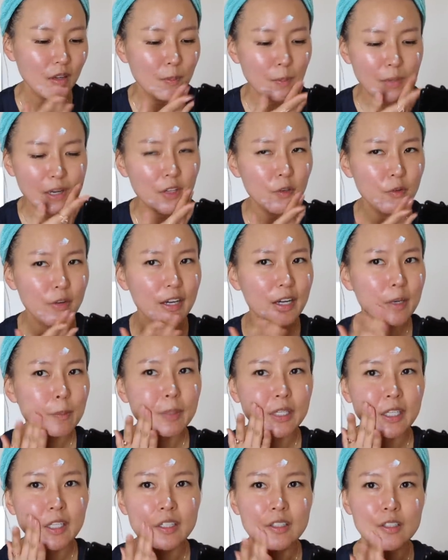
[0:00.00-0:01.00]
By the way, I've
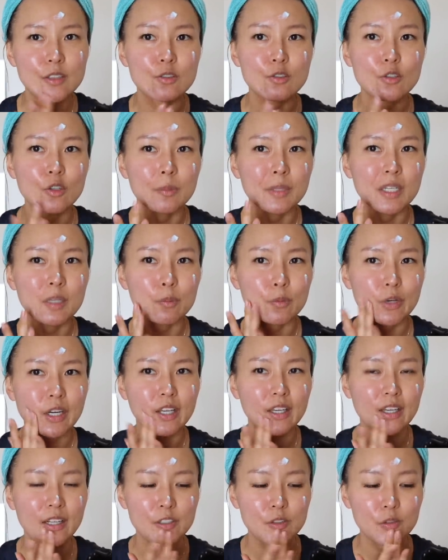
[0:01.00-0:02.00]
been getting so many
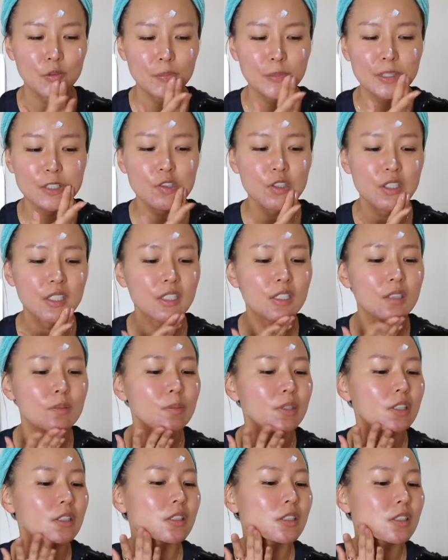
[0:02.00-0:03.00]
breakouts on my chin
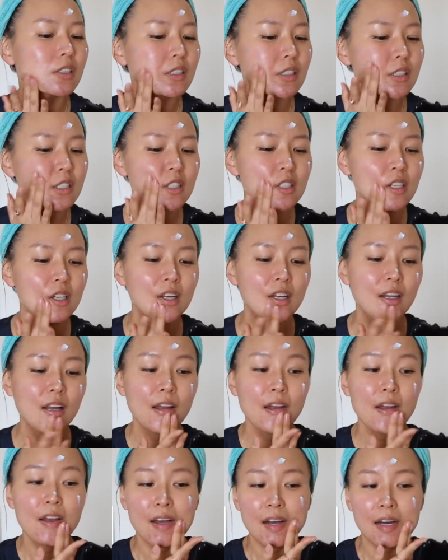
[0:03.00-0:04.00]
because
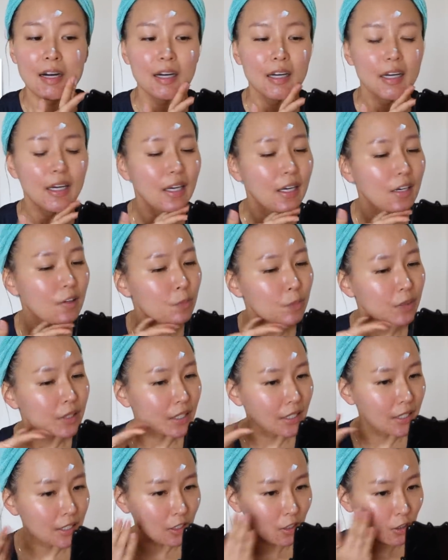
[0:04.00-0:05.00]
I have been
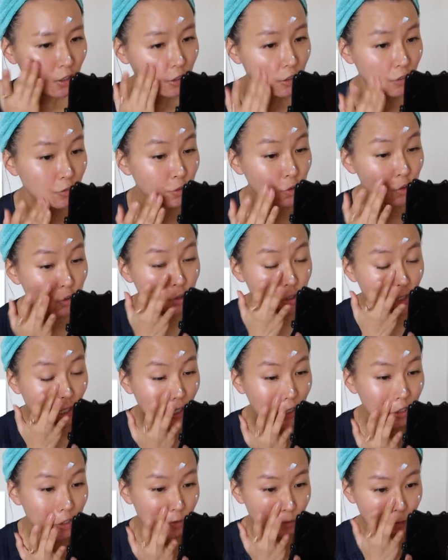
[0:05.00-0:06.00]
eating a lot of
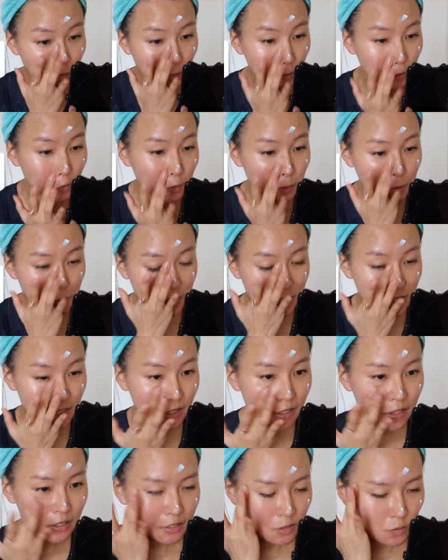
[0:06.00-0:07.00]
junk food,
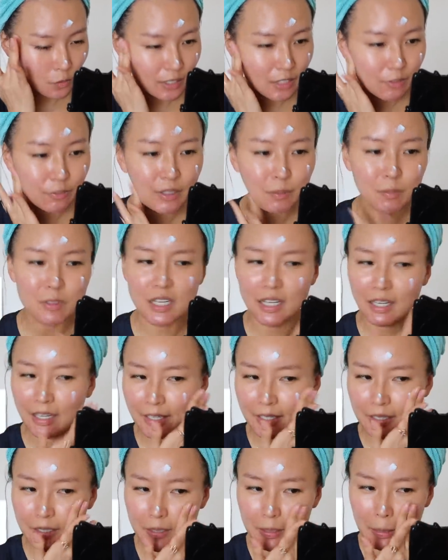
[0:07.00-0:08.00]
because whenever I'm
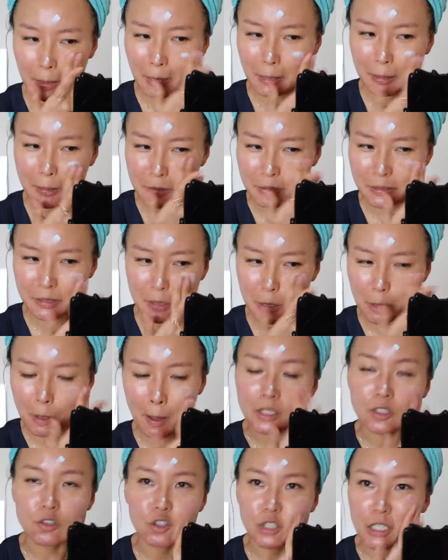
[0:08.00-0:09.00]
tired, I just
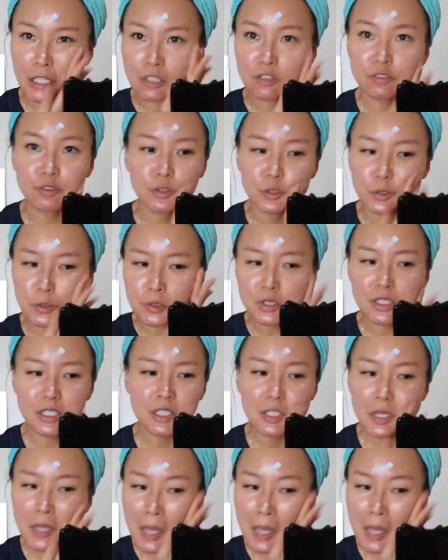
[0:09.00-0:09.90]
eat junk food.